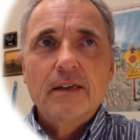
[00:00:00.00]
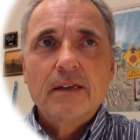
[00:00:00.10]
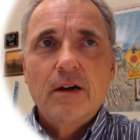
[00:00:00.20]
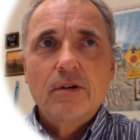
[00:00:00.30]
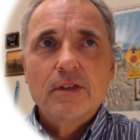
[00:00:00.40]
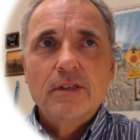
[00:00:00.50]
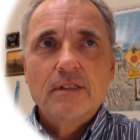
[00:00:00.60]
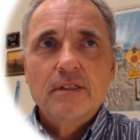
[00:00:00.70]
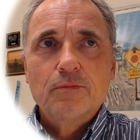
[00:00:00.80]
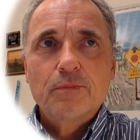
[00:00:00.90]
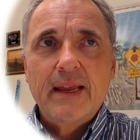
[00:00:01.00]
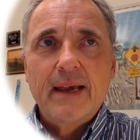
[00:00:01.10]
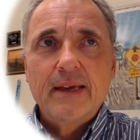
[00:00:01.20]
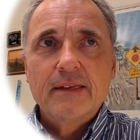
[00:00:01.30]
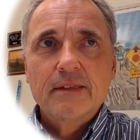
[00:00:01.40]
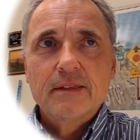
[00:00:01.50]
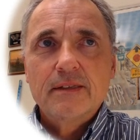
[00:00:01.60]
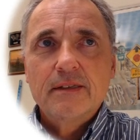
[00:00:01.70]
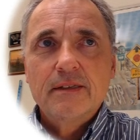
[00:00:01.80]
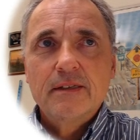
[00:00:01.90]
and how it is supplied
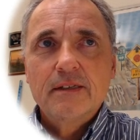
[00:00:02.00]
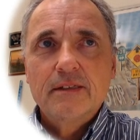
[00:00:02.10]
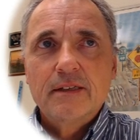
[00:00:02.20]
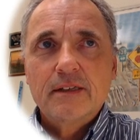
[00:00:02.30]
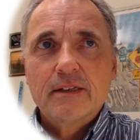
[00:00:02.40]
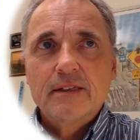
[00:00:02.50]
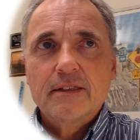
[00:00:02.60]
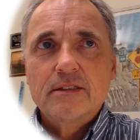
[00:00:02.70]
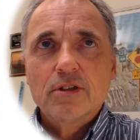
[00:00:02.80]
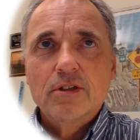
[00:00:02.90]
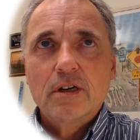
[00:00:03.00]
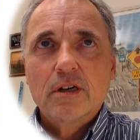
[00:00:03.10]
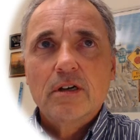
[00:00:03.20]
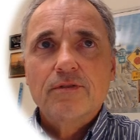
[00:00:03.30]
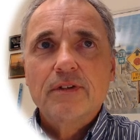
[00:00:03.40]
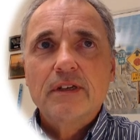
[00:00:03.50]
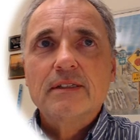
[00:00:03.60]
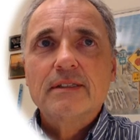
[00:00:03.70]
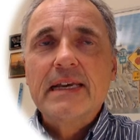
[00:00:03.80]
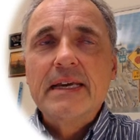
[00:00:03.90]
in the intracranial circle of
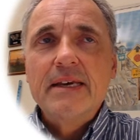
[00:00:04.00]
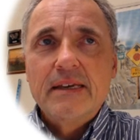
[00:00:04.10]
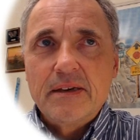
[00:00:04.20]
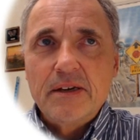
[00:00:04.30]
Willis.